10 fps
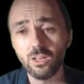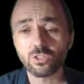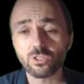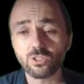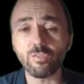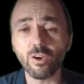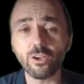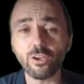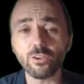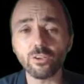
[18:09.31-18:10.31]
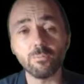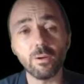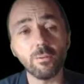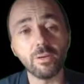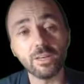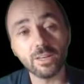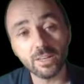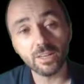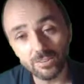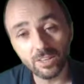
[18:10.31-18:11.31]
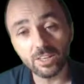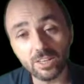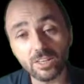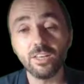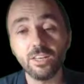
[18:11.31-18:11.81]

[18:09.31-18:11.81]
So first, maybe I think